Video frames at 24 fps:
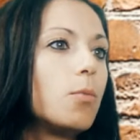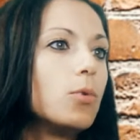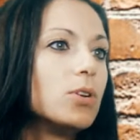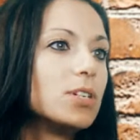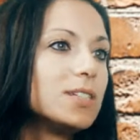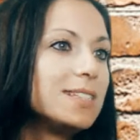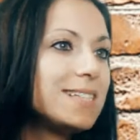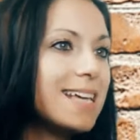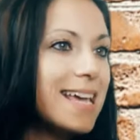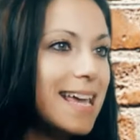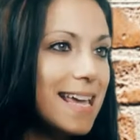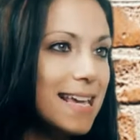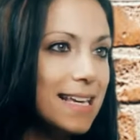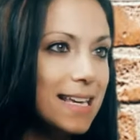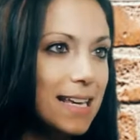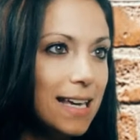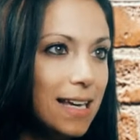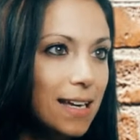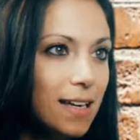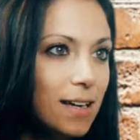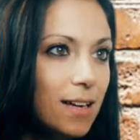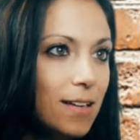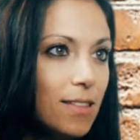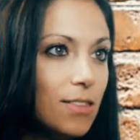we're
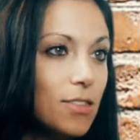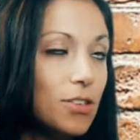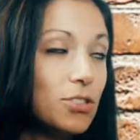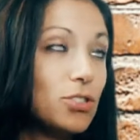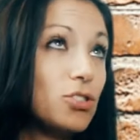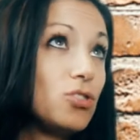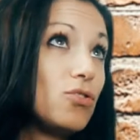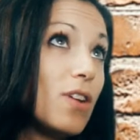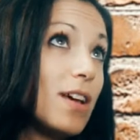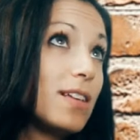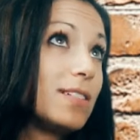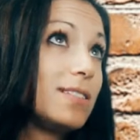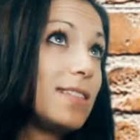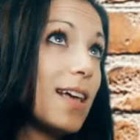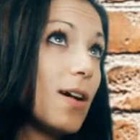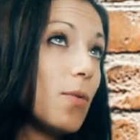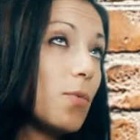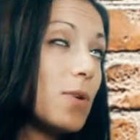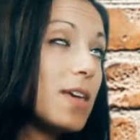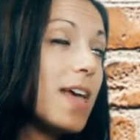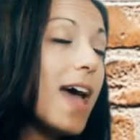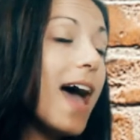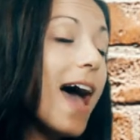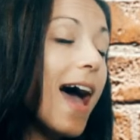taking, the stress that
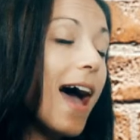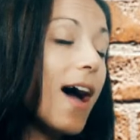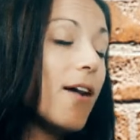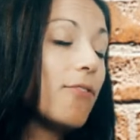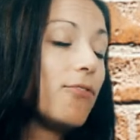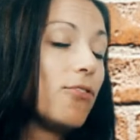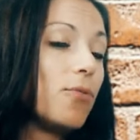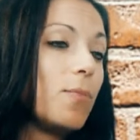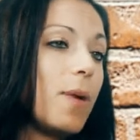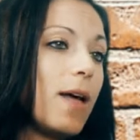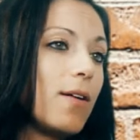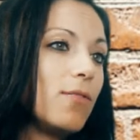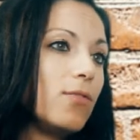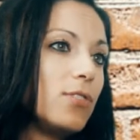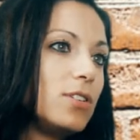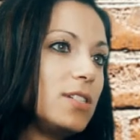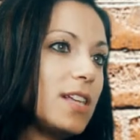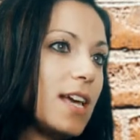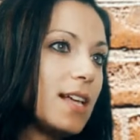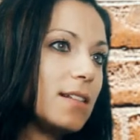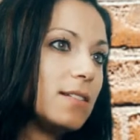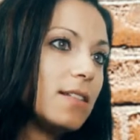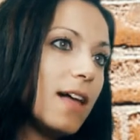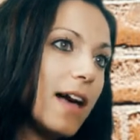we have from
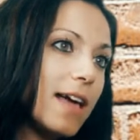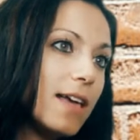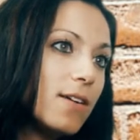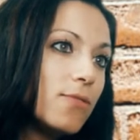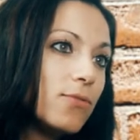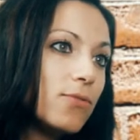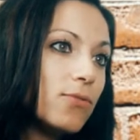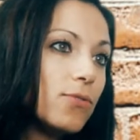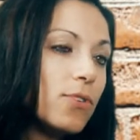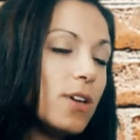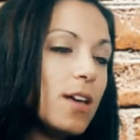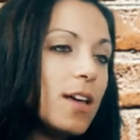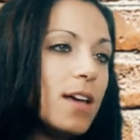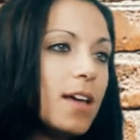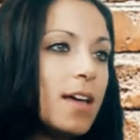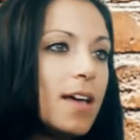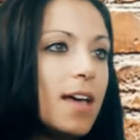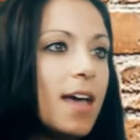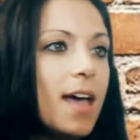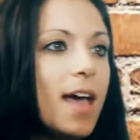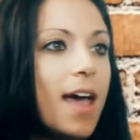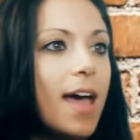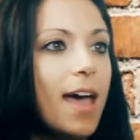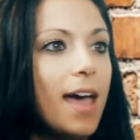everyday life.
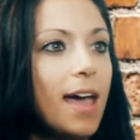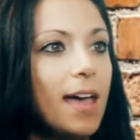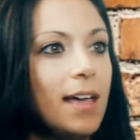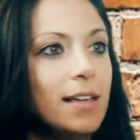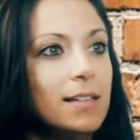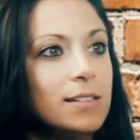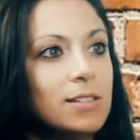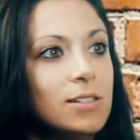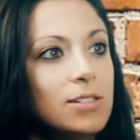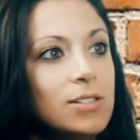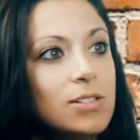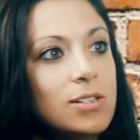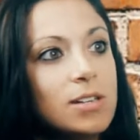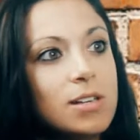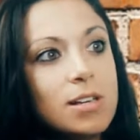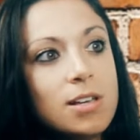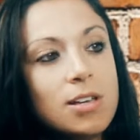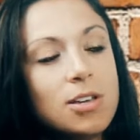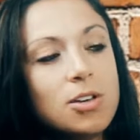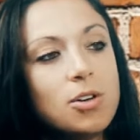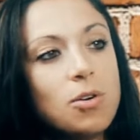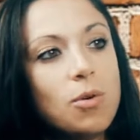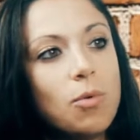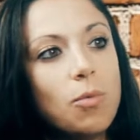And
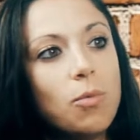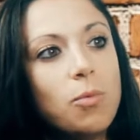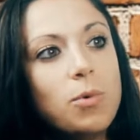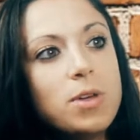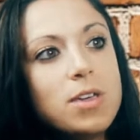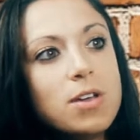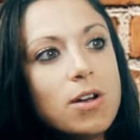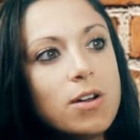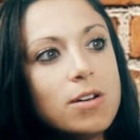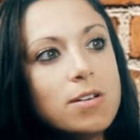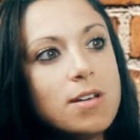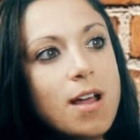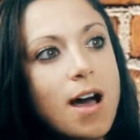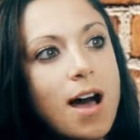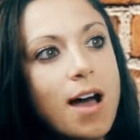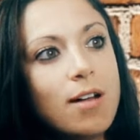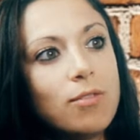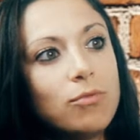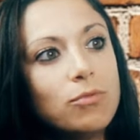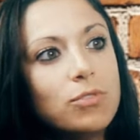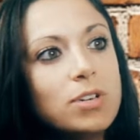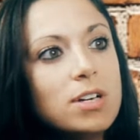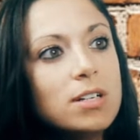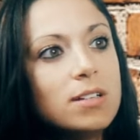we are
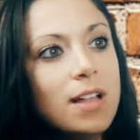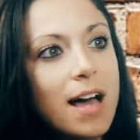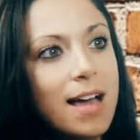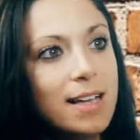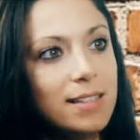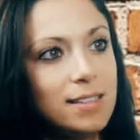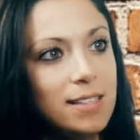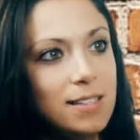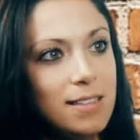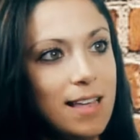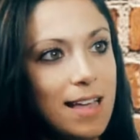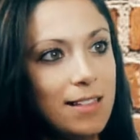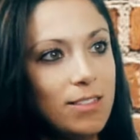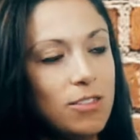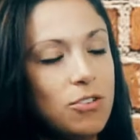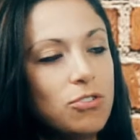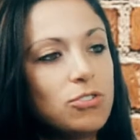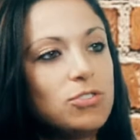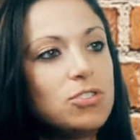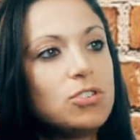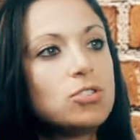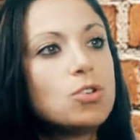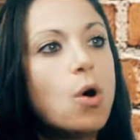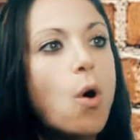not realizing that
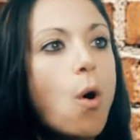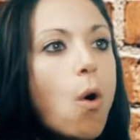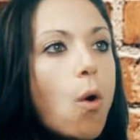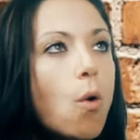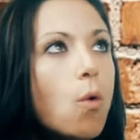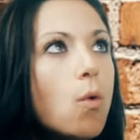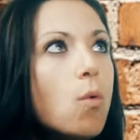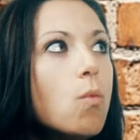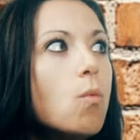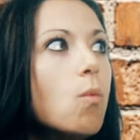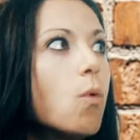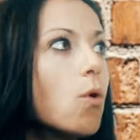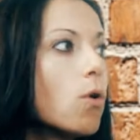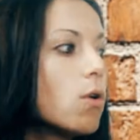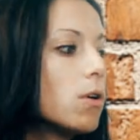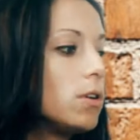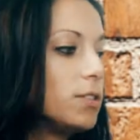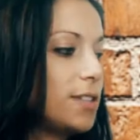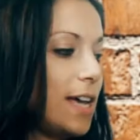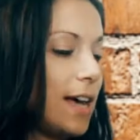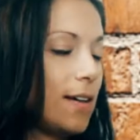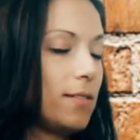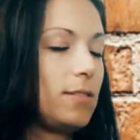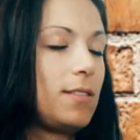there's this whole
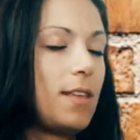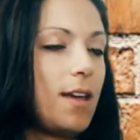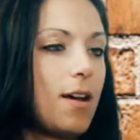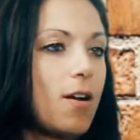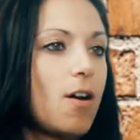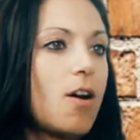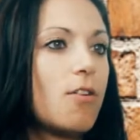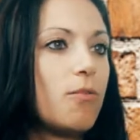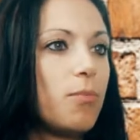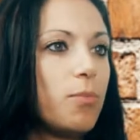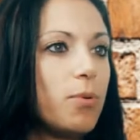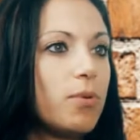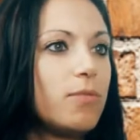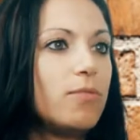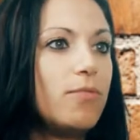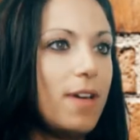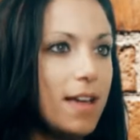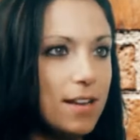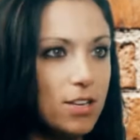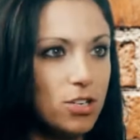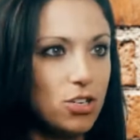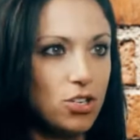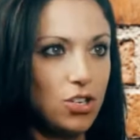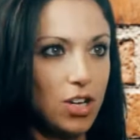world out there of
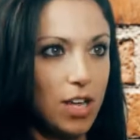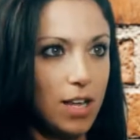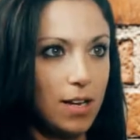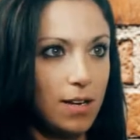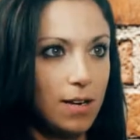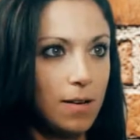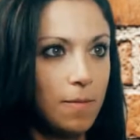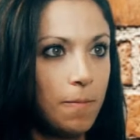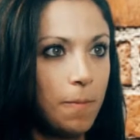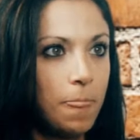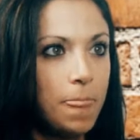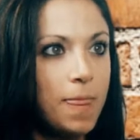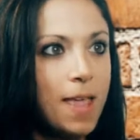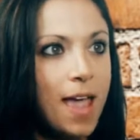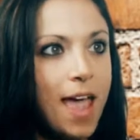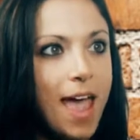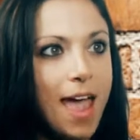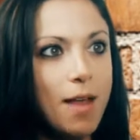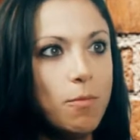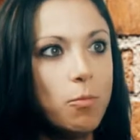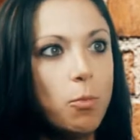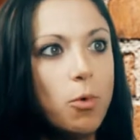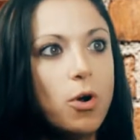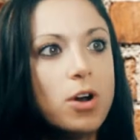prevention,
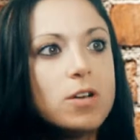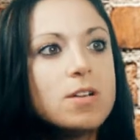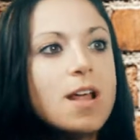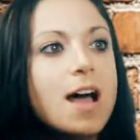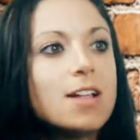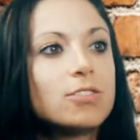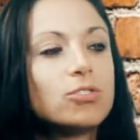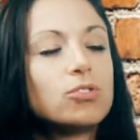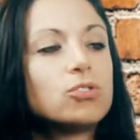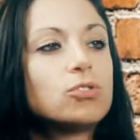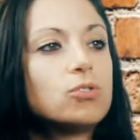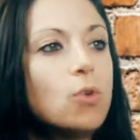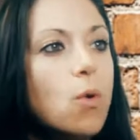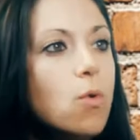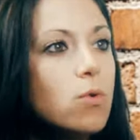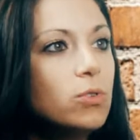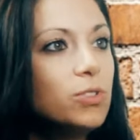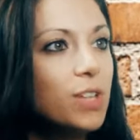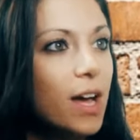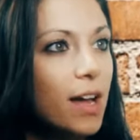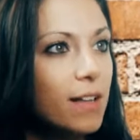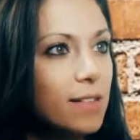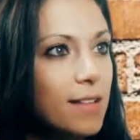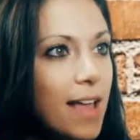and we're not
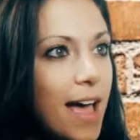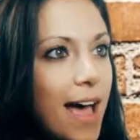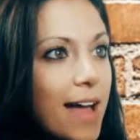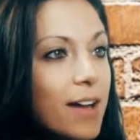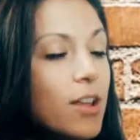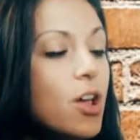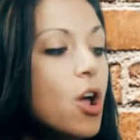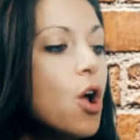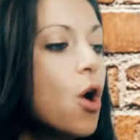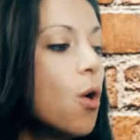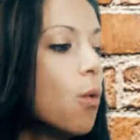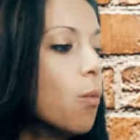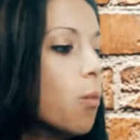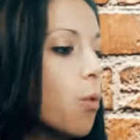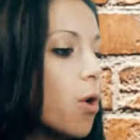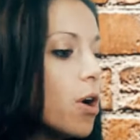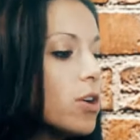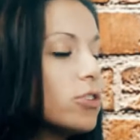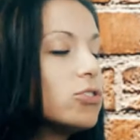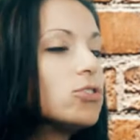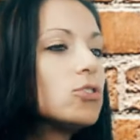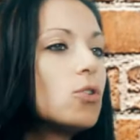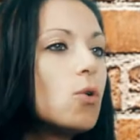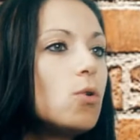sold on that.
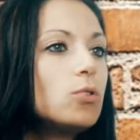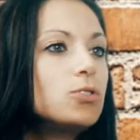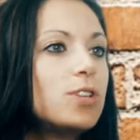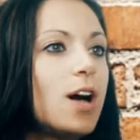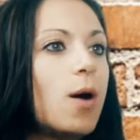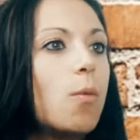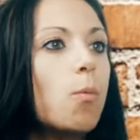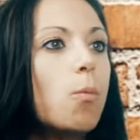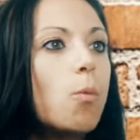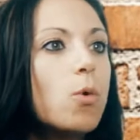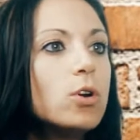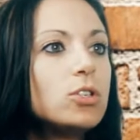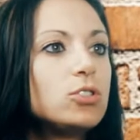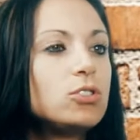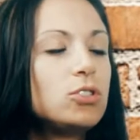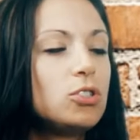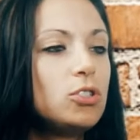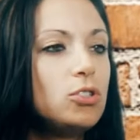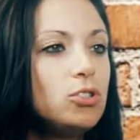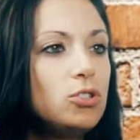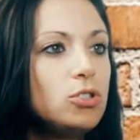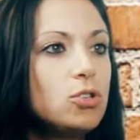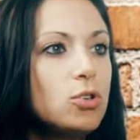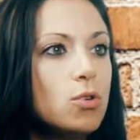We're sold on what
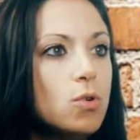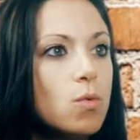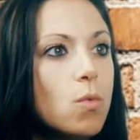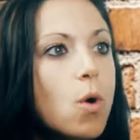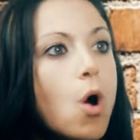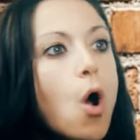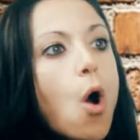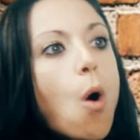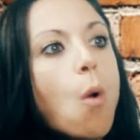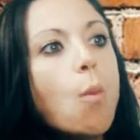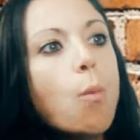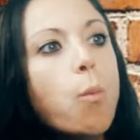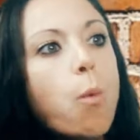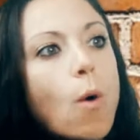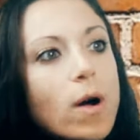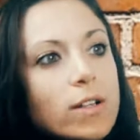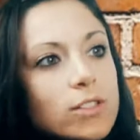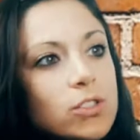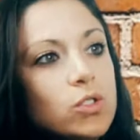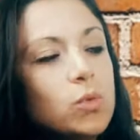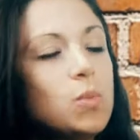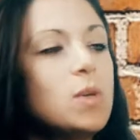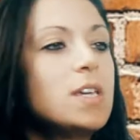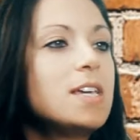to do
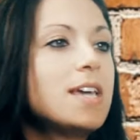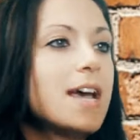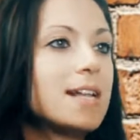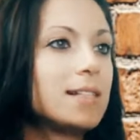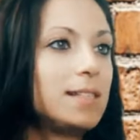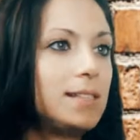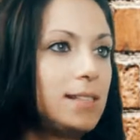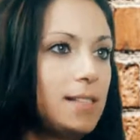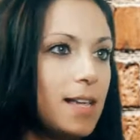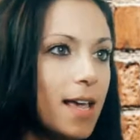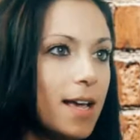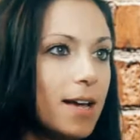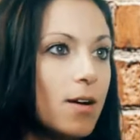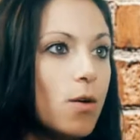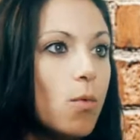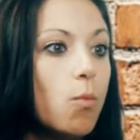once we get sick,